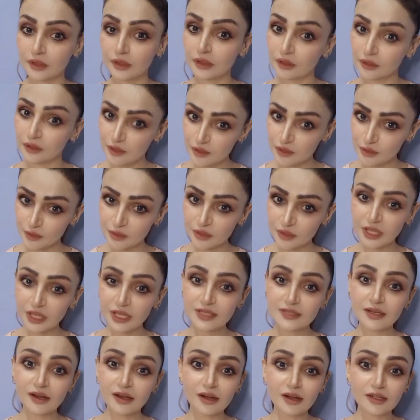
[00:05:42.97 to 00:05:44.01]
So these
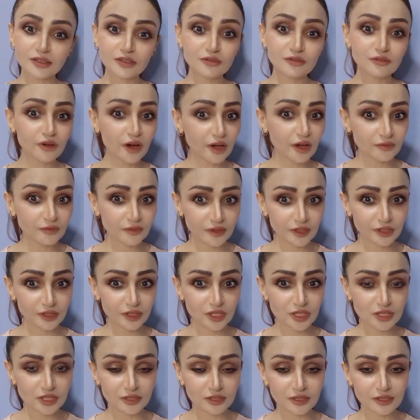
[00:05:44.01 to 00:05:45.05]
are the 5
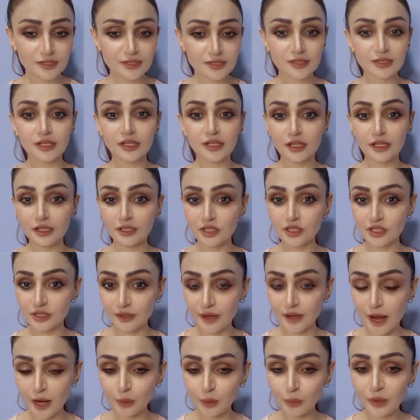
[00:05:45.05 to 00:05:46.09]
conditionals in English
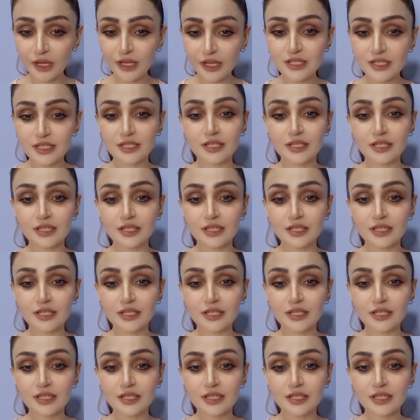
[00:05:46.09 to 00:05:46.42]
language.